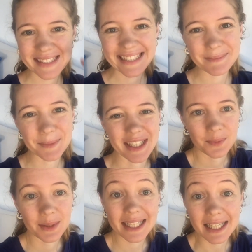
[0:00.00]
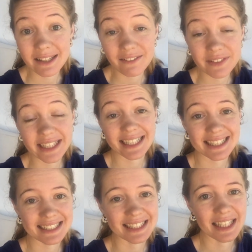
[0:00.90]
Good morning. We had a lovely day
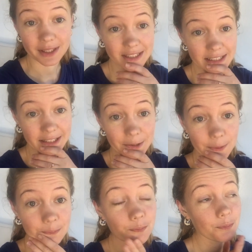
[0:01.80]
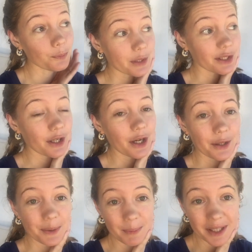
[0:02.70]
yesterday until we got home.